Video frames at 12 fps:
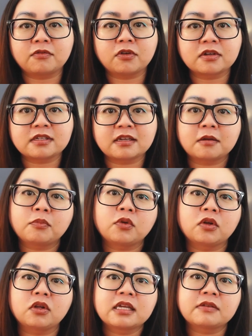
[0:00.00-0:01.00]
For
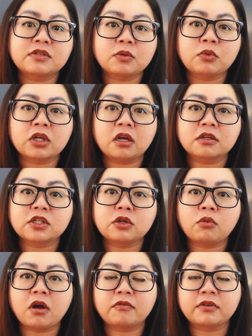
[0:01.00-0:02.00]
example, if someone cuts
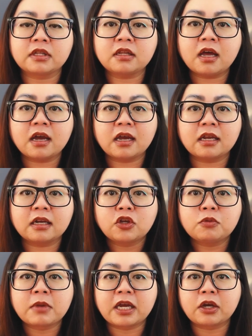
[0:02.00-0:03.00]
you off in line,
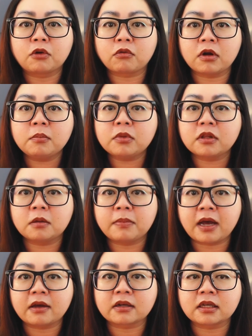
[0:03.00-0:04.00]
you might grumble
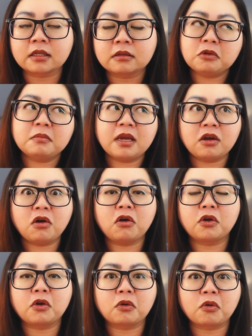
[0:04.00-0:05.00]
about it. You may
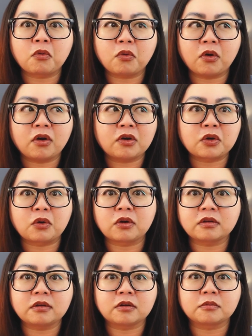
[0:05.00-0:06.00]
honk your horn or,